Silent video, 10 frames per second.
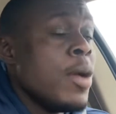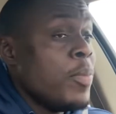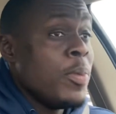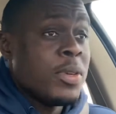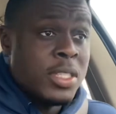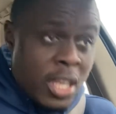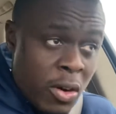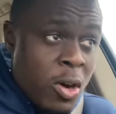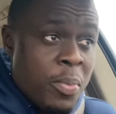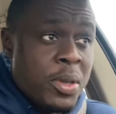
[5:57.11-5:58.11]
People still
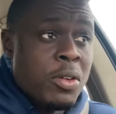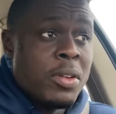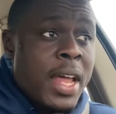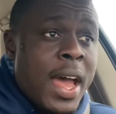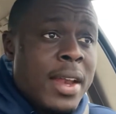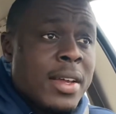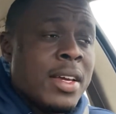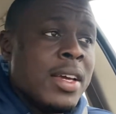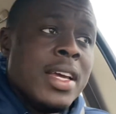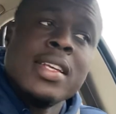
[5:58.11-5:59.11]
going to be on that.
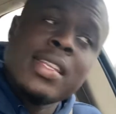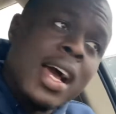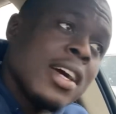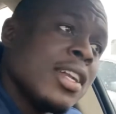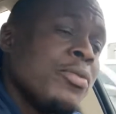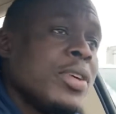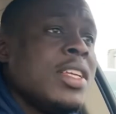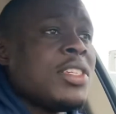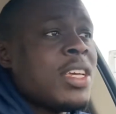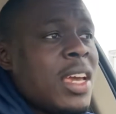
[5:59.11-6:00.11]
It's not going to really
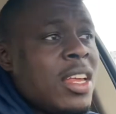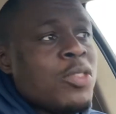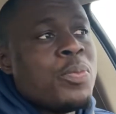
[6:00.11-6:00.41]
change.